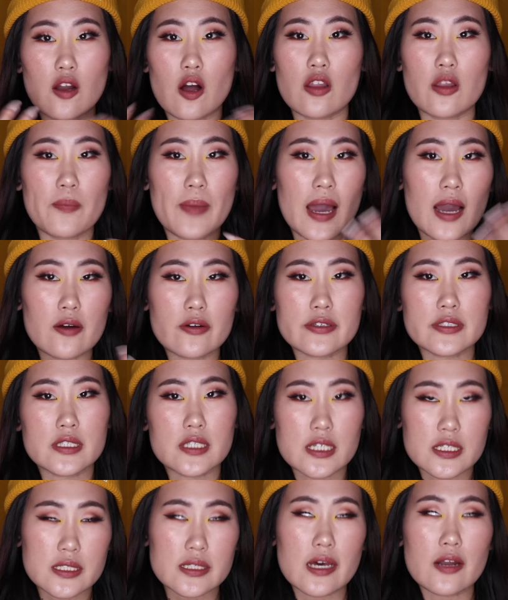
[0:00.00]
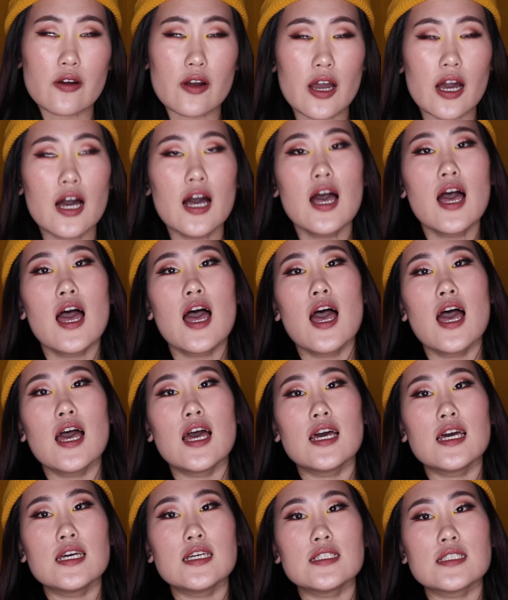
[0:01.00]
all the powders and etc.
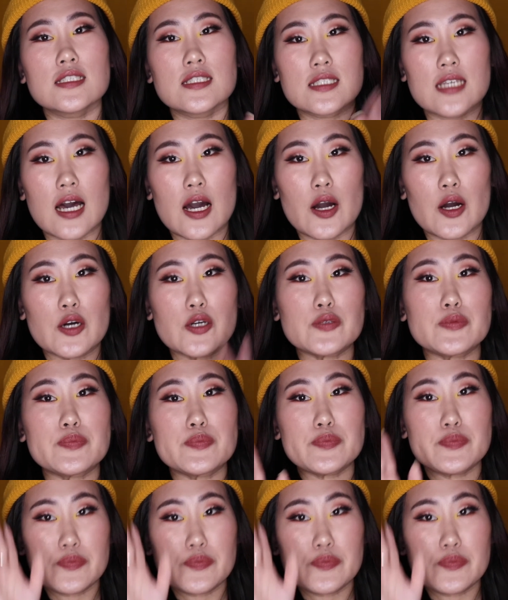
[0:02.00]
So